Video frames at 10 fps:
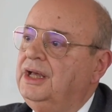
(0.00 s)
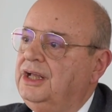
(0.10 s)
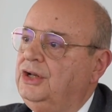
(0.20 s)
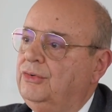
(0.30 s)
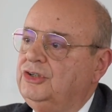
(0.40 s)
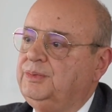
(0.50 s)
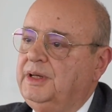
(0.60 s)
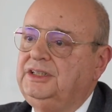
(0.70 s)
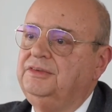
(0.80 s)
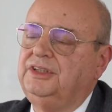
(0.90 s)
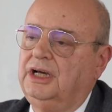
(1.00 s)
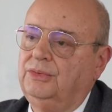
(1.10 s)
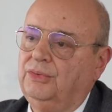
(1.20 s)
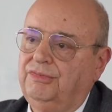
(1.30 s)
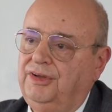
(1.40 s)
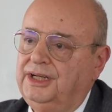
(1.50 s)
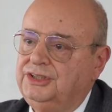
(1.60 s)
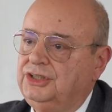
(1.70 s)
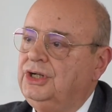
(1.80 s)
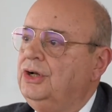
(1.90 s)
in your respective town or
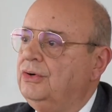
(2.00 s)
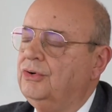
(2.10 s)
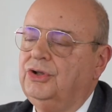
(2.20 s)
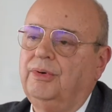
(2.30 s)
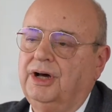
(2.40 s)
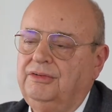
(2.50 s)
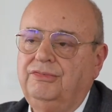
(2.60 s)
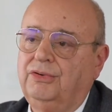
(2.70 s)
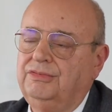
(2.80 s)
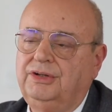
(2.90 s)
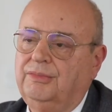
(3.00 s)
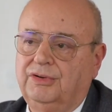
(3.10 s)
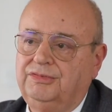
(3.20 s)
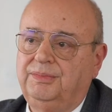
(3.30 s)
village, or you are involved in one of the